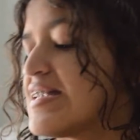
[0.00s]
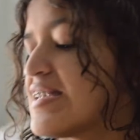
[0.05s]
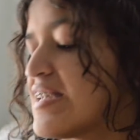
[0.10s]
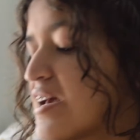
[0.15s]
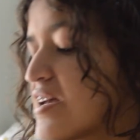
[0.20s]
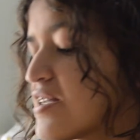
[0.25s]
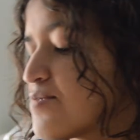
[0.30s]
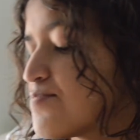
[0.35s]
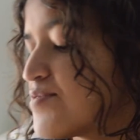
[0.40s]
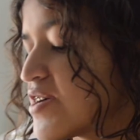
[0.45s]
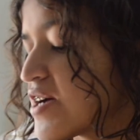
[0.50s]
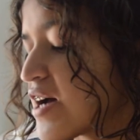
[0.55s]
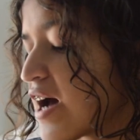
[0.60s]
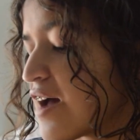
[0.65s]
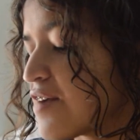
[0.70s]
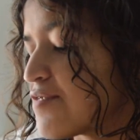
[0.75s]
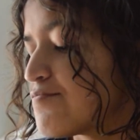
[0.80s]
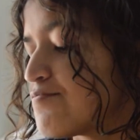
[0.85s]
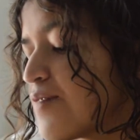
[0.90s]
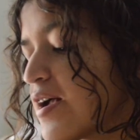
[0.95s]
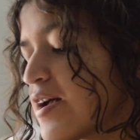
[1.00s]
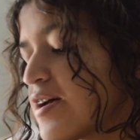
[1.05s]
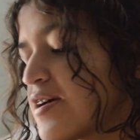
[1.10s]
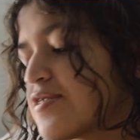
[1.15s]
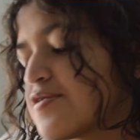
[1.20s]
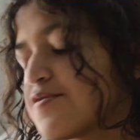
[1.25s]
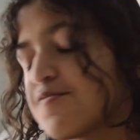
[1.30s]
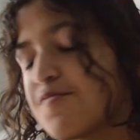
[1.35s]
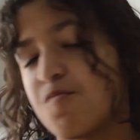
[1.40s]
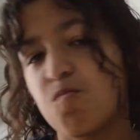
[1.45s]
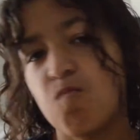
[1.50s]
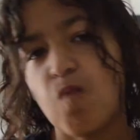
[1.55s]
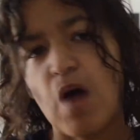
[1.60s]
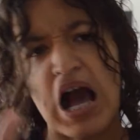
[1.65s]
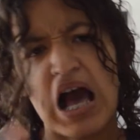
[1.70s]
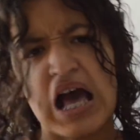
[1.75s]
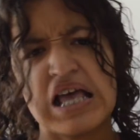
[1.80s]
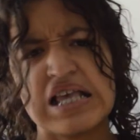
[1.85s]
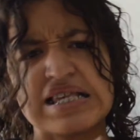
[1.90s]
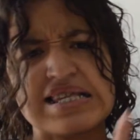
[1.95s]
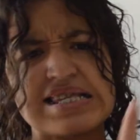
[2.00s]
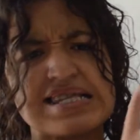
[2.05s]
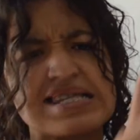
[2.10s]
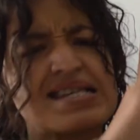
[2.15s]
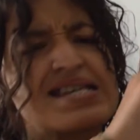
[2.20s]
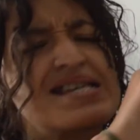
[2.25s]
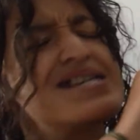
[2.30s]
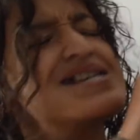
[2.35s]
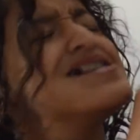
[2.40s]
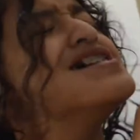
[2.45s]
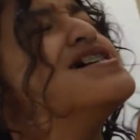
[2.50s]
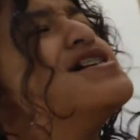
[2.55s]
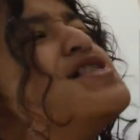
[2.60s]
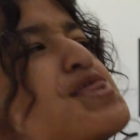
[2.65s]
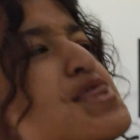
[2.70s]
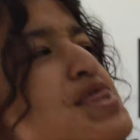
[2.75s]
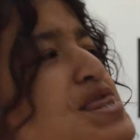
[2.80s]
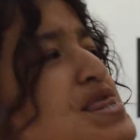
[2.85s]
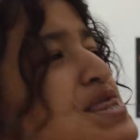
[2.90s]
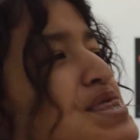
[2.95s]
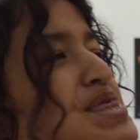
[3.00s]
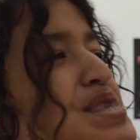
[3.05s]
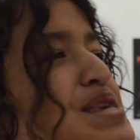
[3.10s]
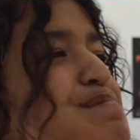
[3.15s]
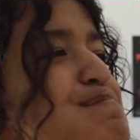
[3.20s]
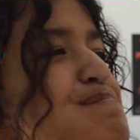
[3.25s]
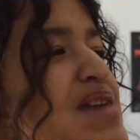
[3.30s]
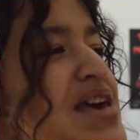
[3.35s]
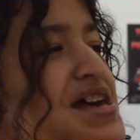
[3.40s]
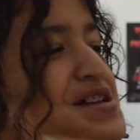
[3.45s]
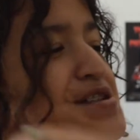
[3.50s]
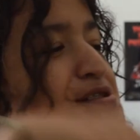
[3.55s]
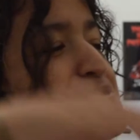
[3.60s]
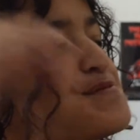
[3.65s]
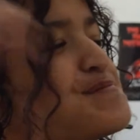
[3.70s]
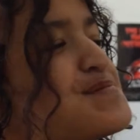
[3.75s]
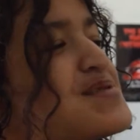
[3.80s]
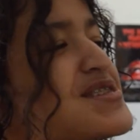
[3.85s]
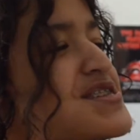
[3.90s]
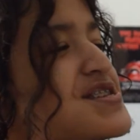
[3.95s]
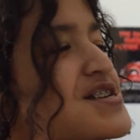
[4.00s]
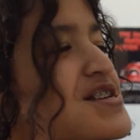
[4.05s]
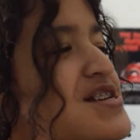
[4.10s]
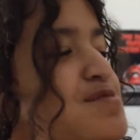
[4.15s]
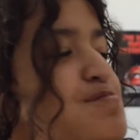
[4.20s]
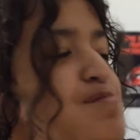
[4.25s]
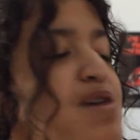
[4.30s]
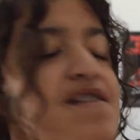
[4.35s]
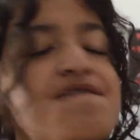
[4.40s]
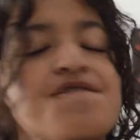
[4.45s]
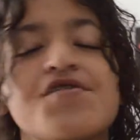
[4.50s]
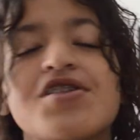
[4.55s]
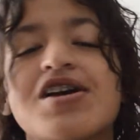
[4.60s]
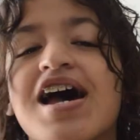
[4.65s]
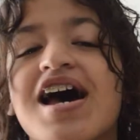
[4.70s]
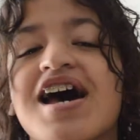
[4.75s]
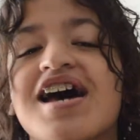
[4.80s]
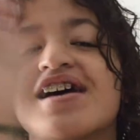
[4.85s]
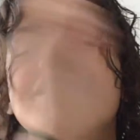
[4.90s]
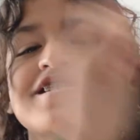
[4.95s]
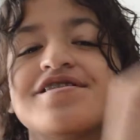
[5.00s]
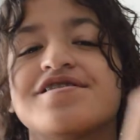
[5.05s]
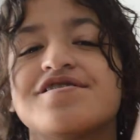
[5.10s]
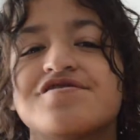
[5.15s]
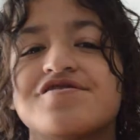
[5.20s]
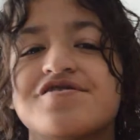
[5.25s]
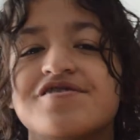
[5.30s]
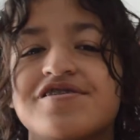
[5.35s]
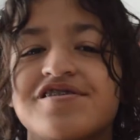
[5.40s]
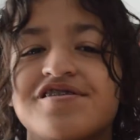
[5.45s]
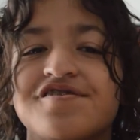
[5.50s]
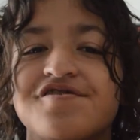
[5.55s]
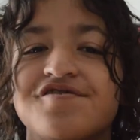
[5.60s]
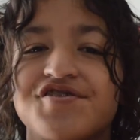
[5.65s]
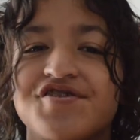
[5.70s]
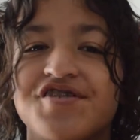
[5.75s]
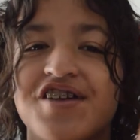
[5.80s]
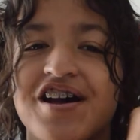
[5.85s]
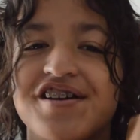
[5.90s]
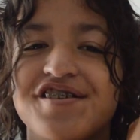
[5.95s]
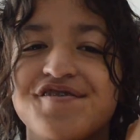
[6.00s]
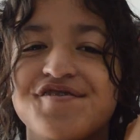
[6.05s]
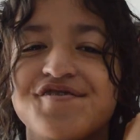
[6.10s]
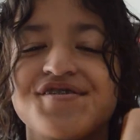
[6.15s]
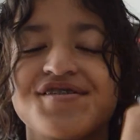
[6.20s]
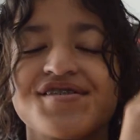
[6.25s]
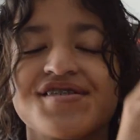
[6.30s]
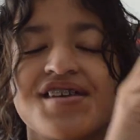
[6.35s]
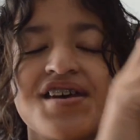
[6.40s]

next book I read was The Man Who Mistook His Wife for a Hat and Other Clinical Trials